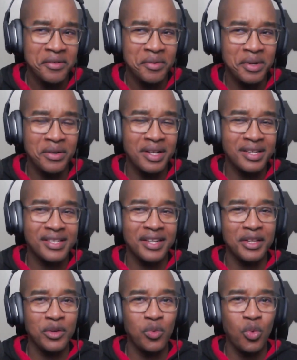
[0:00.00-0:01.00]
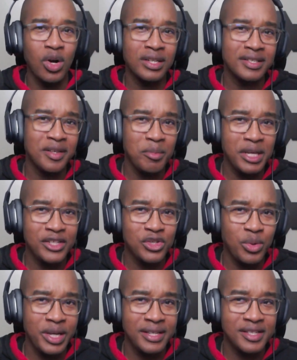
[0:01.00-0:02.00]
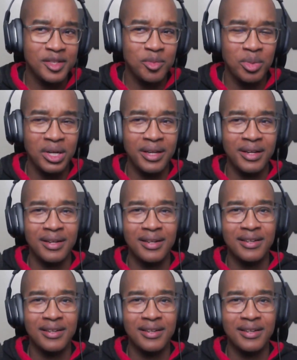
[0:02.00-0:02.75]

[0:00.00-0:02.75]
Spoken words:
we don't necessarily want the mean tweets, but